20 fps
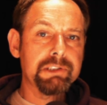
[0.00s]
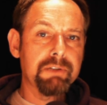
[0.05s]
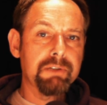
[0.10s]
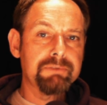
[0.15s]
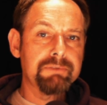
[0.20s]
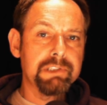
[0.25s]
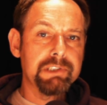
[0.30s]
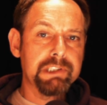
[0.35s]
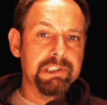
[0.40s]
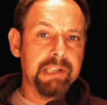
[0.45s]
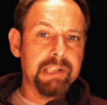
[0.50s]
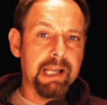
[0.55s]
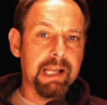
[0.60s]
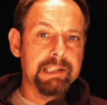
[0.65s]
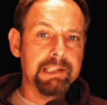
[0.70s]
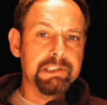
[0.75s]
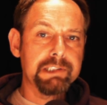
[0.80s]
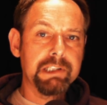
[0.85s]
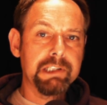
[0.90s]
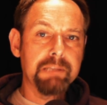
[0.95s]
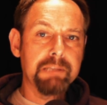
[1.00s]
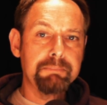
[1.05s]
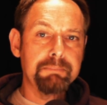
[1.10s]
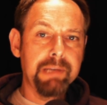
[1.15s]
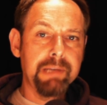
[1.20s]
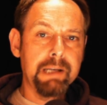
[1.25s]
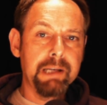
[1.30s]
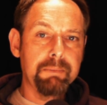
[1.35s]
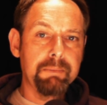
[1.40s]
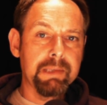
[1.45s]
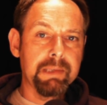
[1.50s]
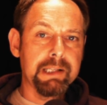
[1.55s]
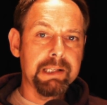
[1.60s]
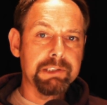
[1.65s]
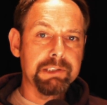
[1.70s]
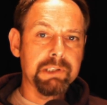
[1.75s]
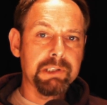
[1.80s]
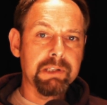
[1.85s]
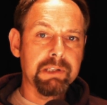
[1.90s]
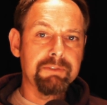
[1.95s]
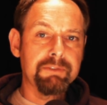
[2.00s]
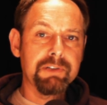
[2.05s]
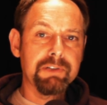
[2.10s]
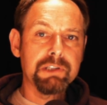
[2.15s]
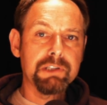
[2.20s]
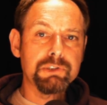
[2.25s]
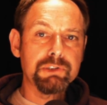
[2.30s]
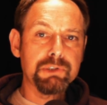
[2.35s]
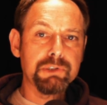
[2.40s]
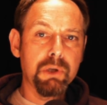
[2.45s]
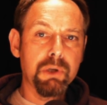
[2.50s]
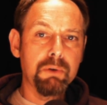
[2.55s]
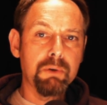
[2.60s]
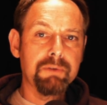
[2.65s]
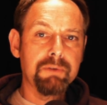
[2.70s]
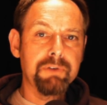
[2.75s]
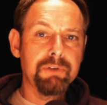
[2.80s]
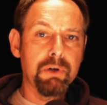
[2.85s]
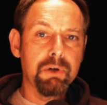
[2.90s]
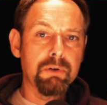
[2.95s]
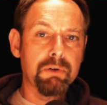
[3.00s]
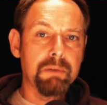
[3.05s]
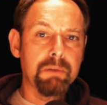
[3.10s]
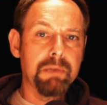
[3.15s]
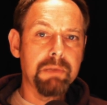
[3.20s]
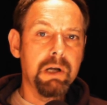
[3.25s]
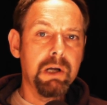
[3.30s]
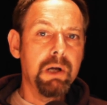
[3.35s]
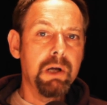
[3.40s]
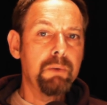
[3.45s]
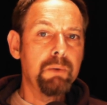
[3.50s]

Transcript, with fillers: sovereign states to compete with each other for control of Europe,